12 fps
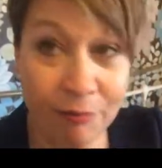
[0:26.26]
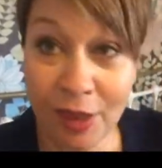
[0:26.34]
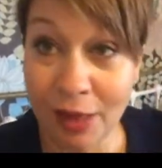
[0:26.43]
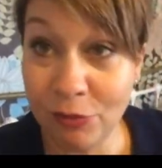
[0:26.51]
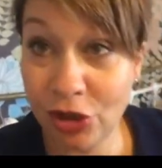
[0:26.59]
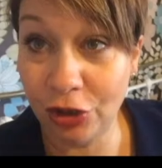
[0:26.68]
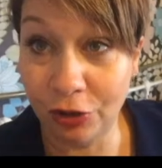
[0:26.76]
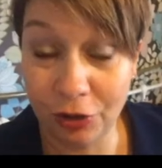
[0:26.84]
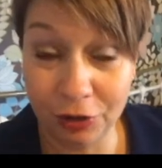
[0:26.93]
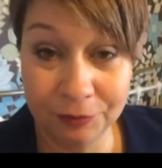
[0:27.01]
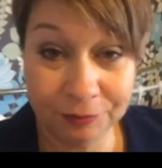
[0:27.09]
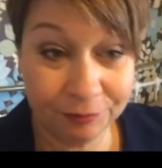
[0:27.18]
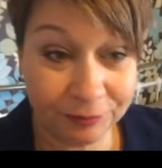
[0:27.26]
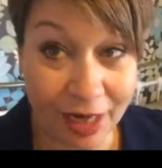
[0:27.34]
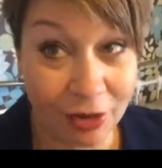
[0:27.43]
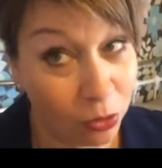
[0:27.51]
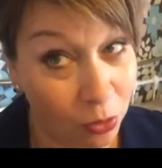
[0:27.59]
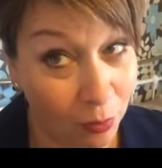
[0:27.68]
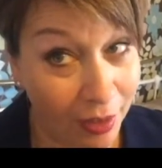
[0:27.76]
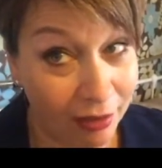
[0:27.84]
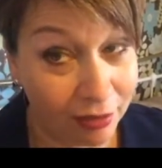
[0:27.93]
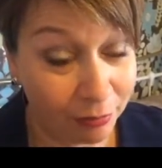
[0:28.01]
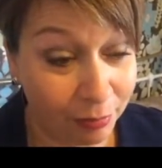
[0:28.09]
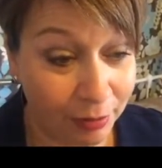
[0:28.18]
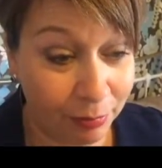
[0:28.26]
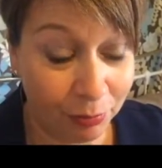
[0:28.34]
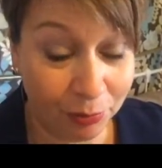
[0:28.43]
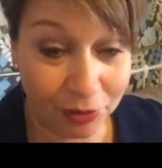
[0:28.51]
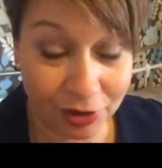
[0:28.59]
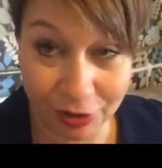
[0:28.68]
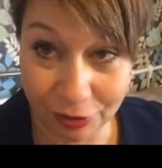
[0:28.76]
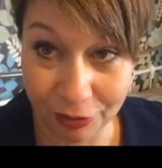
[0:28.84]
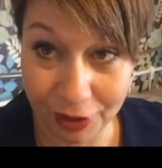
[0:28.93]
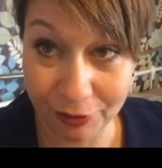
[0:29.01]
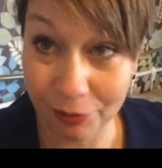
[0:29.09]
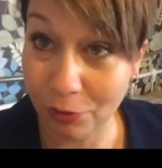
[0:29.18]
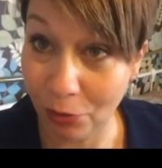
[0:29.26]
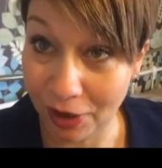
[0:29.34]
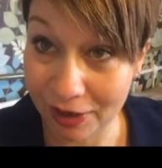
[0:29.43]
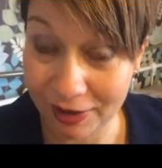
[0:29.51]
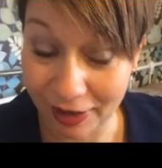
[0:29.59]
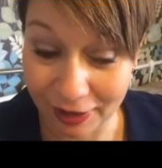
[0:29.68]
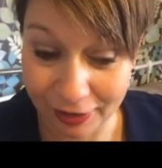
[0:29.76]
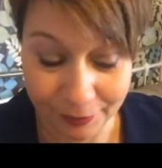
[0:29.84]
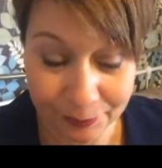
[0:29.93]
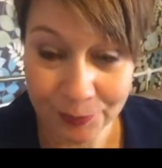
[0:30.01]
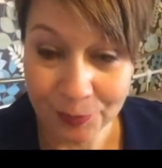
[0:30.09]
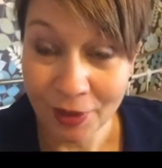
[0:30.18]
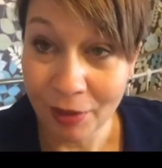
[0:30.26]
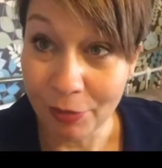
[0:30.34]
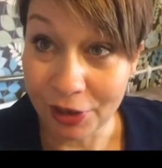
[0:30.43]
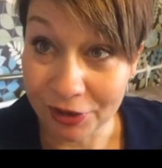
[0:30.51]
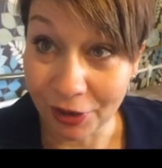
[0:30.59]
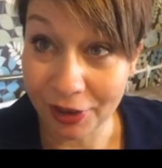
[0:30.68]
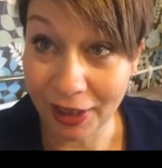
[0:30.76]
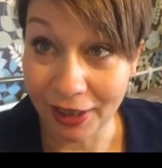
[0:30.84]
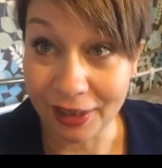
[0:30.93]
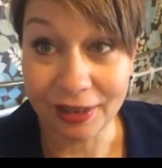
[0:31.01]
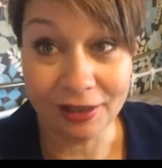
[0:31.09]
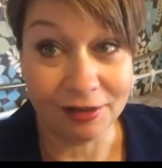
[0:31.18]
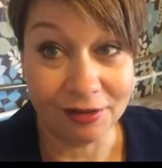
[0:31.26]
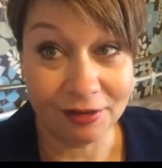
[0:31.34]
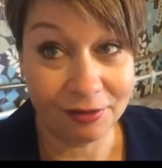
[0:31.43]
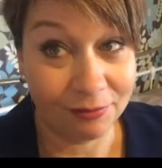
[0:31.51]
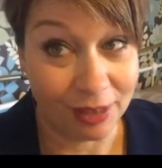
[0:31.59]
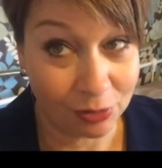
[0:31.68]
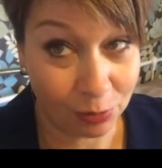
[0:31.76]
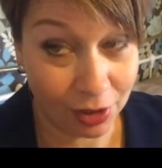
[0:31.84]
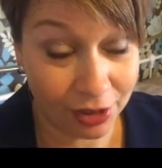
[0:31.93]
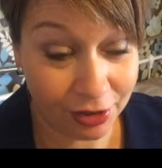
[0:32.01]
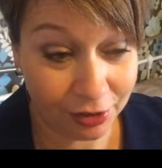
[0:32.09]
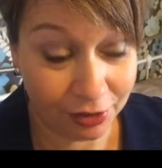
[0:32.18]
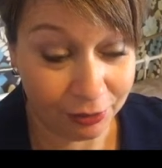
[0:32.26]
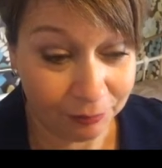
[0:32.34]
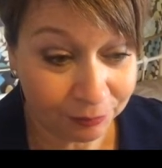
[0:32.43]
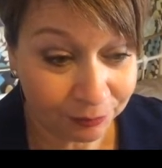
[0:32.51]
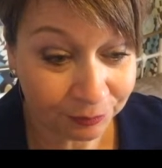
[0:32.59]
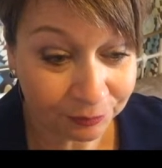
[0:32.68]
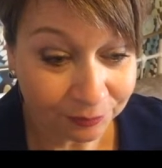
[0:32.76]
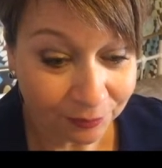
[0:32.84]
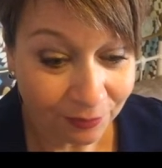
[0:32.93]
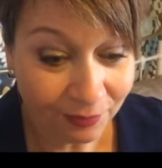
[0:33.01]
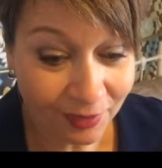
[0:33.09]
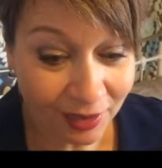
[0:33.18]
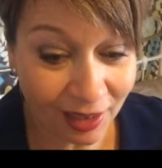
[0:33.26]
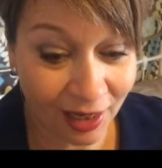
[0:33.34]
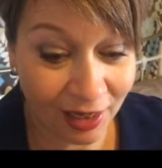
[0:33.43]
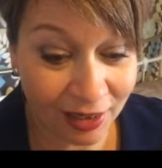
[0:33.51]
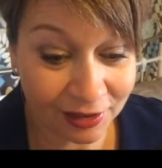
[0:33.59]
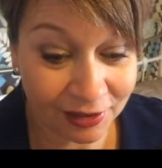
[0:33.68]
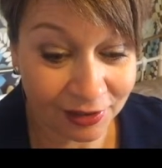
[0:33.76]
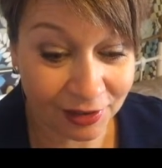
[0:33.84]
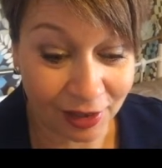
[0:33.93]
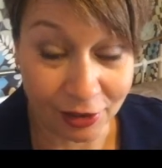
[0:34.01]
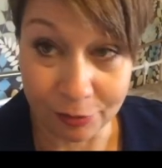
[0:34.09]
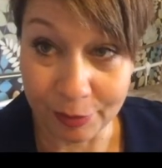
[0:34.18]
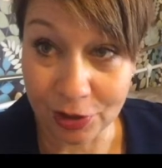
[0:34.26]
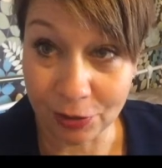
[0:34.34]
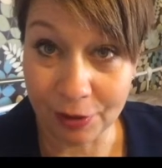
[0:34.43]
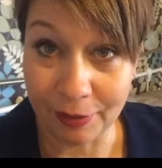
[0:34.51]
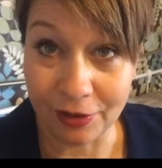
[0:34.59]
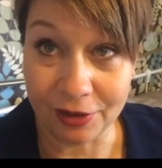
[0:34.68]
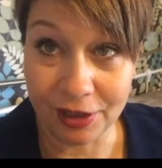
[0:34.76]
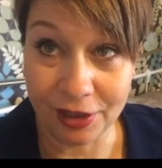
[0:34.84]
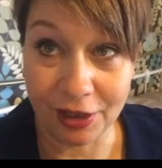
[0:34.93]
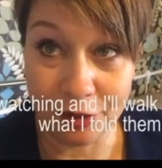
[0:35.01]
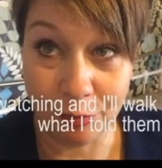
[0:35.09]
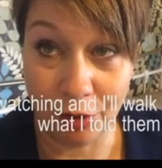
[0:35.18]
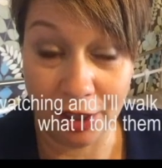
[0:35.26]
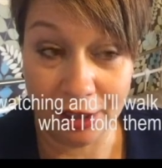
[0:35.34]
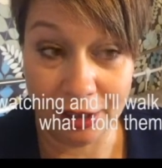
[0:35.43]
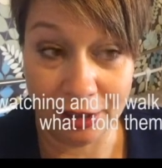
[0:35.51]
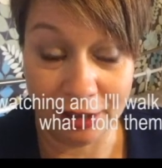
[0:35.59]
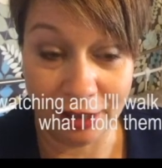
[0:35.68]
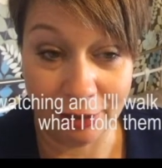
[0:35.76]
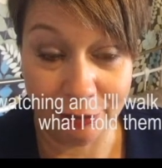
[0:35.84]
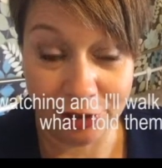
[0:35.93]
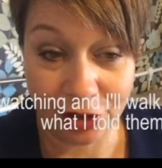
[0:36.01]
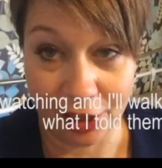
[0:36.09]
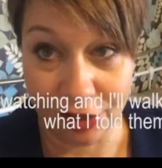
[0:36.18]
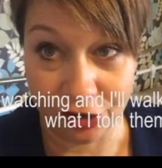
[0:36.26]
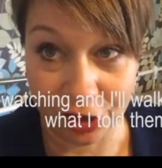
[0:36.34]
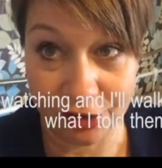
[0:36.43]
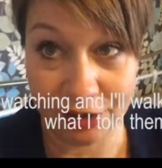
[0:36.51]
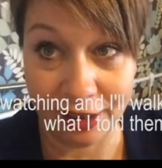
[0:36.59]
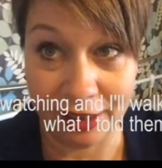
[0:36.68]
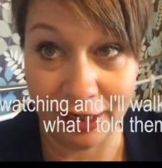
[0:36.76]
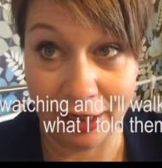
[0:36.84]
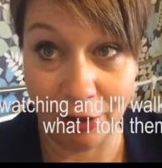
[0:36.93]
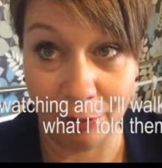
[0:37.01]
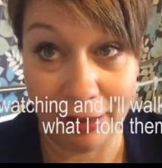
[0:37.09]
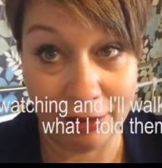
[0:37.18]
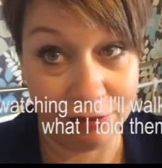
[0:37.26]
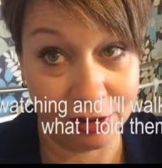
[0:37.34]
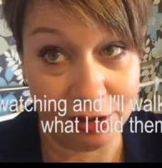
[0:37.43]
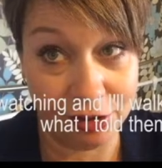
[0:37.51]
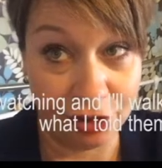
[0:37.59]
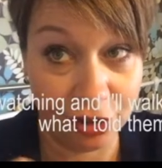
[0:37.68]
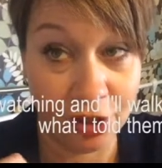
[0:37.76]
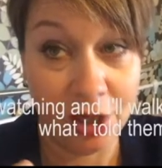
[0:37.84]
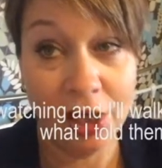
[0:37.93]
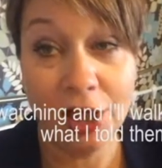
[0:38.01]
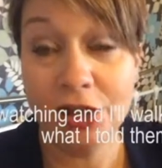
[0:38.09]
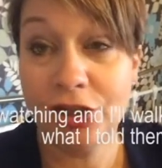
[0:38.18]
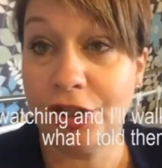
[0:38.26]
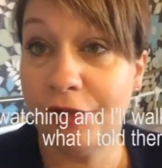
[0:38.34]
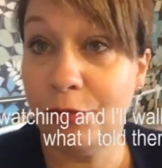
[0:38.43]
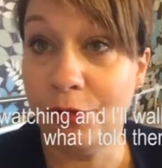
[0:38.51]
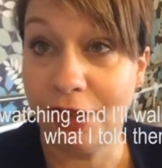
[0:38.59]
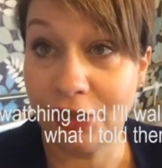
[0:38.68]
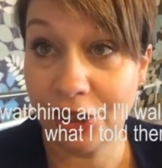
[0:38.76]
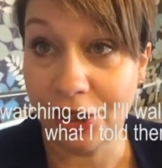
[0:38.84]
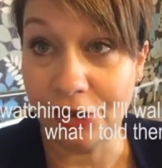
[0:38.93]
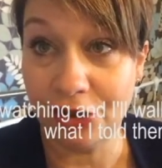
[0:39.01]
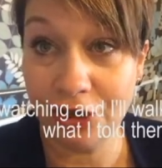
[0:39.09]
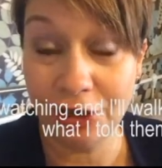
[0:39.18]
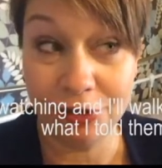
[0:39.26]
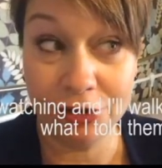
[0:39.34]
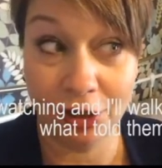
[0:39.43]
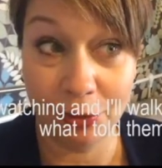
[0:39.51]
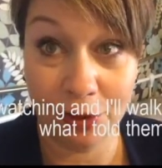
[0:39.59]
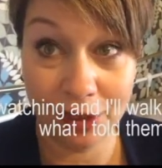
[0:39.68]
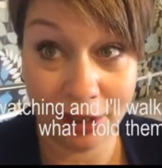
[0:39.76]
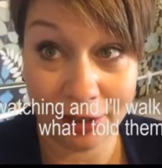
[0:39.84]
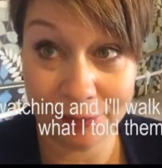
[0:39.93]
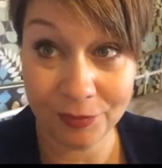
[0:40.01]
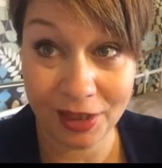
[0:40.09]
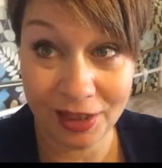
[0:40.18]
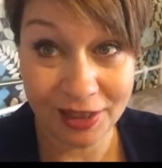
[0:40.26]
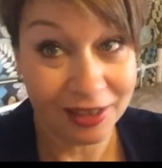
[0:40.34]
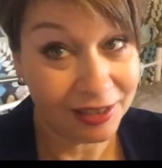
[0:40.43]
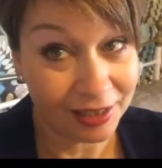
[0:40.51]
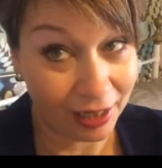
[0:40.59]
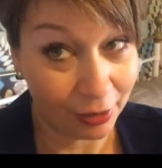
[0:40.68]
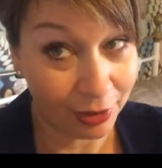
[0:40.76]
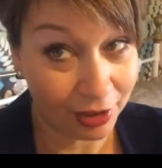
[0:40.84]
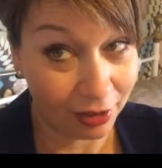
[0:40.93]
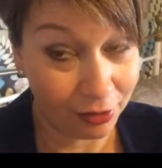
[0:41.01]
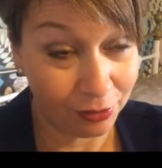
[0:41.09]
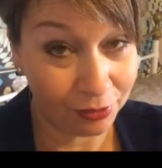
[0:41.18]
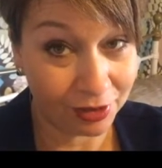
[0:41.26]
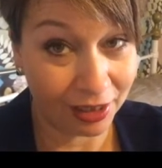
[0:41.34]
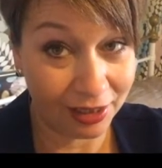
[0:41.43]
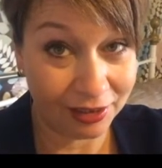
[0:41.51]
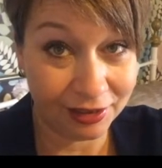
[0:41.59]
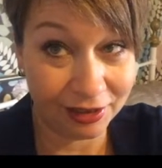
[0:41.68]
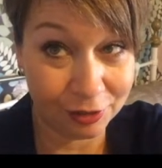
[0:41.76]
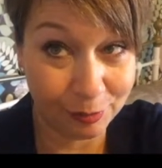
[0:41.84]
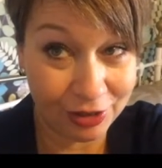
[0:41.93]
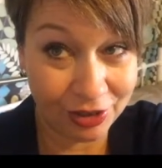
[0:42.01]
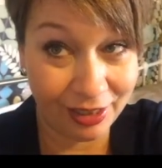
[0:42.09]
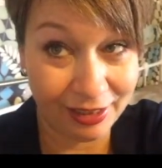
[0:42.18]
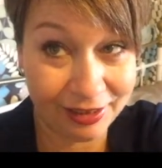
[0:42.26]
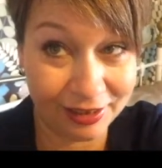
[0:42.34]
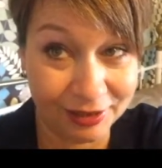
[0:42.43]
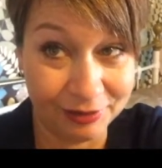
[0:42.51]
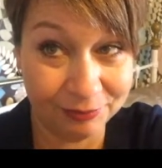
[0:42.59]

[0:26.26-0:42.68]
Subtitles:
I'm sure as always, some people will disagree with what I say, but it's okay because that's what I do. And I'm going to be talking about the teenage brain and how it changes and how parents need to shift with that change too. So we'll see how it goes and I'll speak to you later.